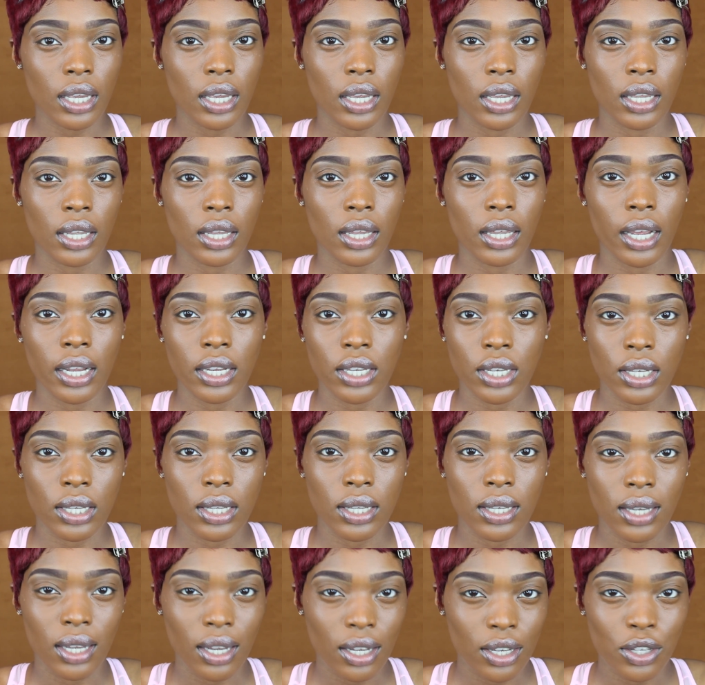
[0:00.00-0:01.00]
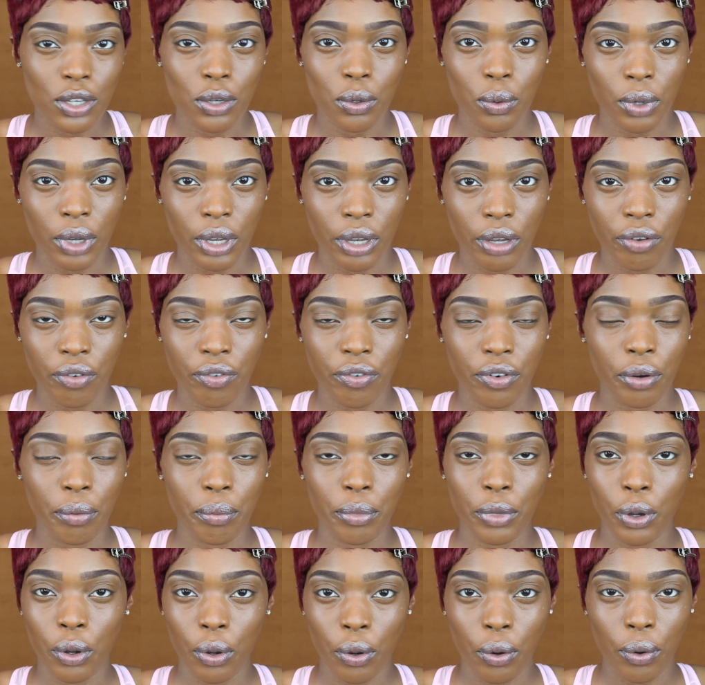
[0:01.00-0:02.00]
and that just takes away
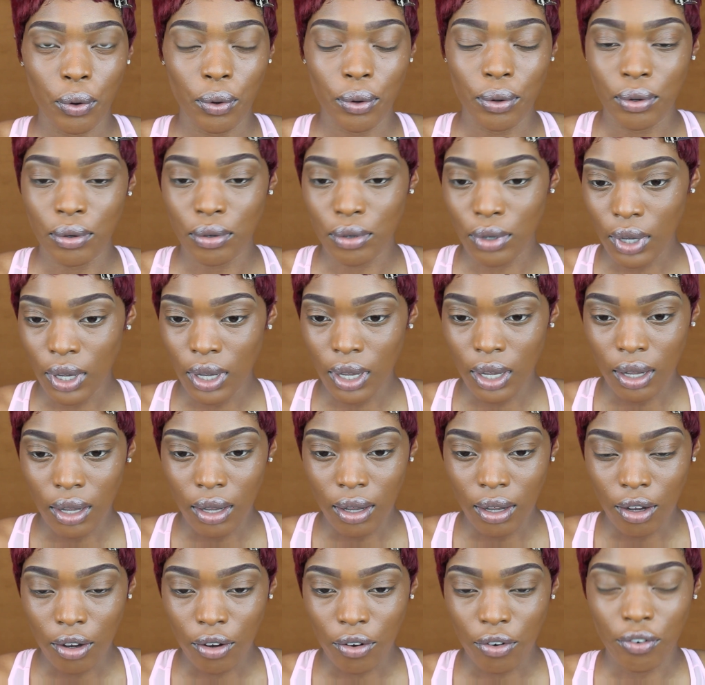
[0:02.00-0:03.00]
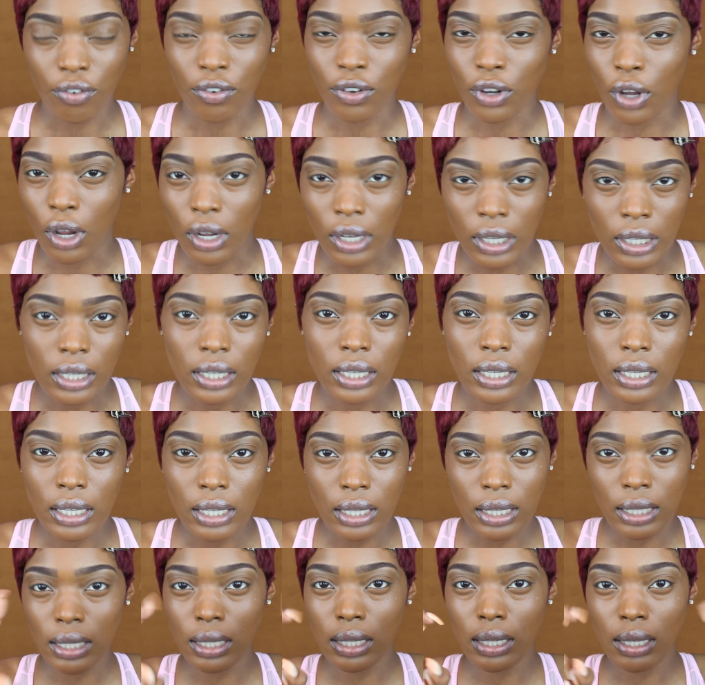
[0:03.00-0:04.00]
from the whole
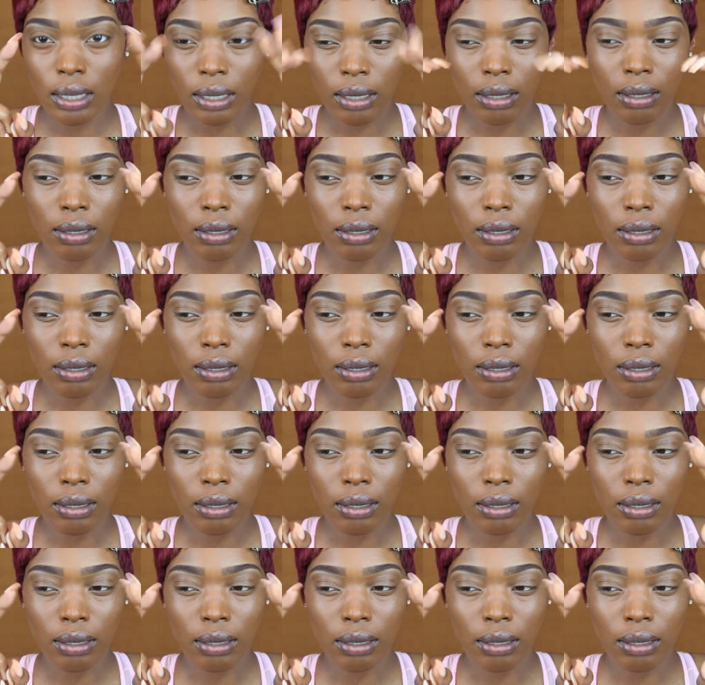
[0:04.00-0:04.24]
flawless,